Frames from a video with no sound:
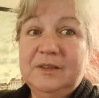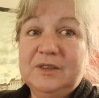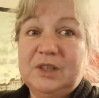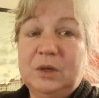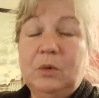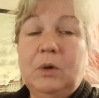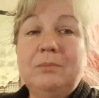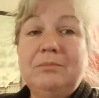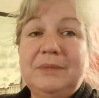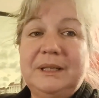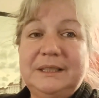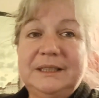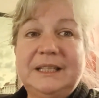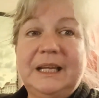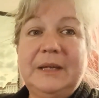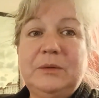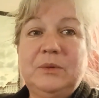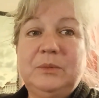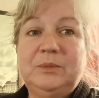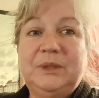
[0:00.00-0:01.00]
So on
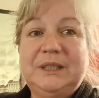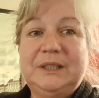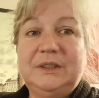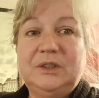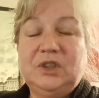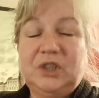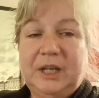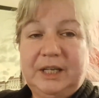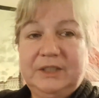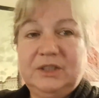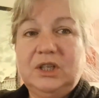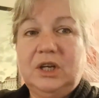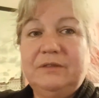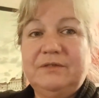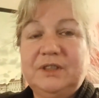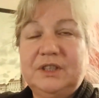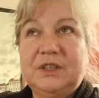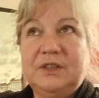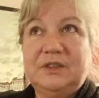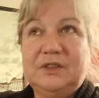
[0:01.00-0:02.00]
Monday when we change
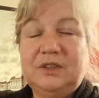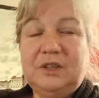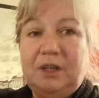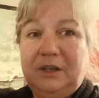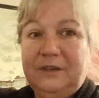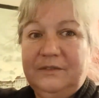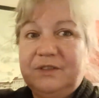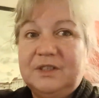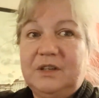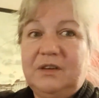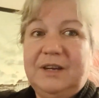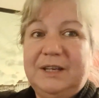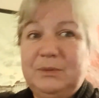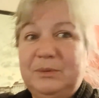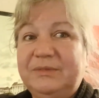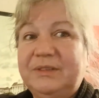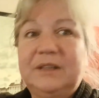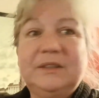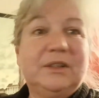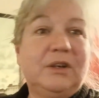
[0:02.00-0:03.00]
over to Surfside,
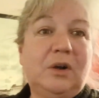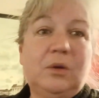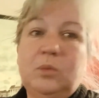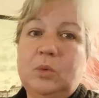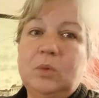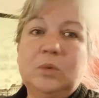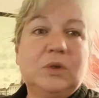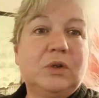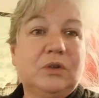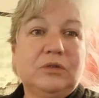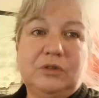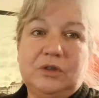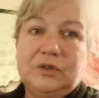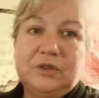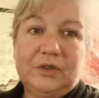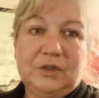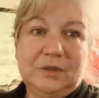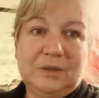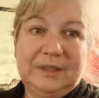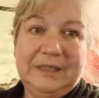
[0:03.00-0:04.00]
we've only got to walk
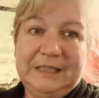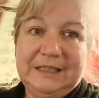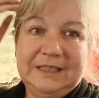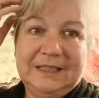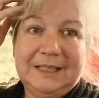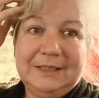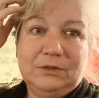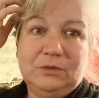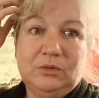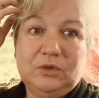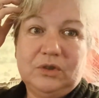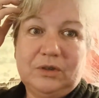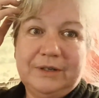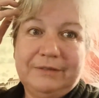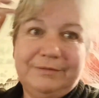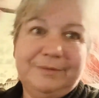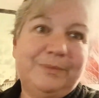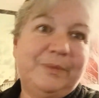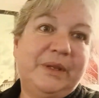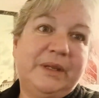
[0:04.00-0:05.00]
across International
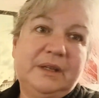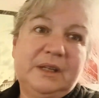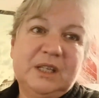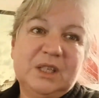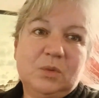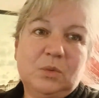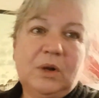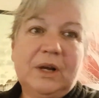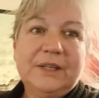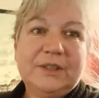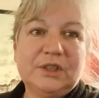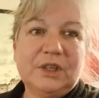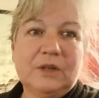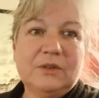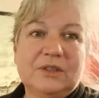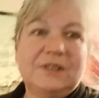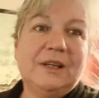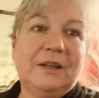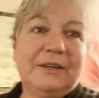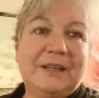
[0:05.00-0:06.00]
Drive. That's why I
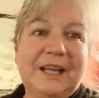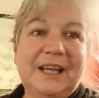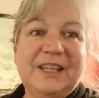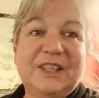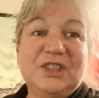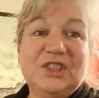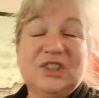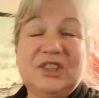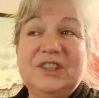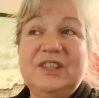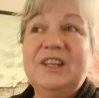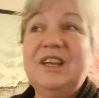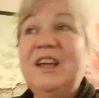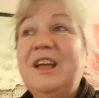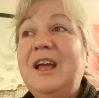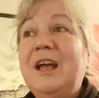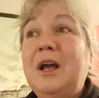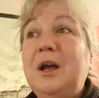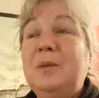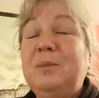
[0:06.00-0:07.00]
chose the location.
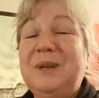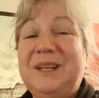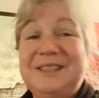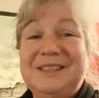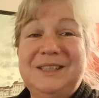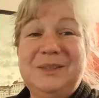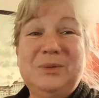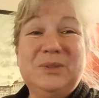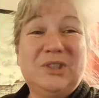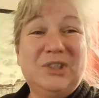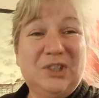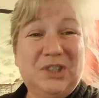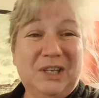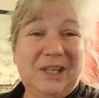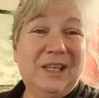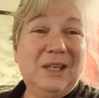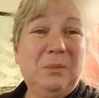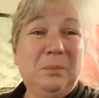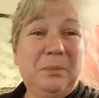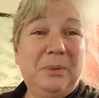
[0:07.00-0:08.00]
Plus it was
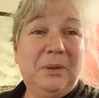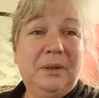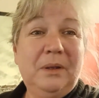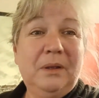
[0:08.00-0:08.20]
cheap.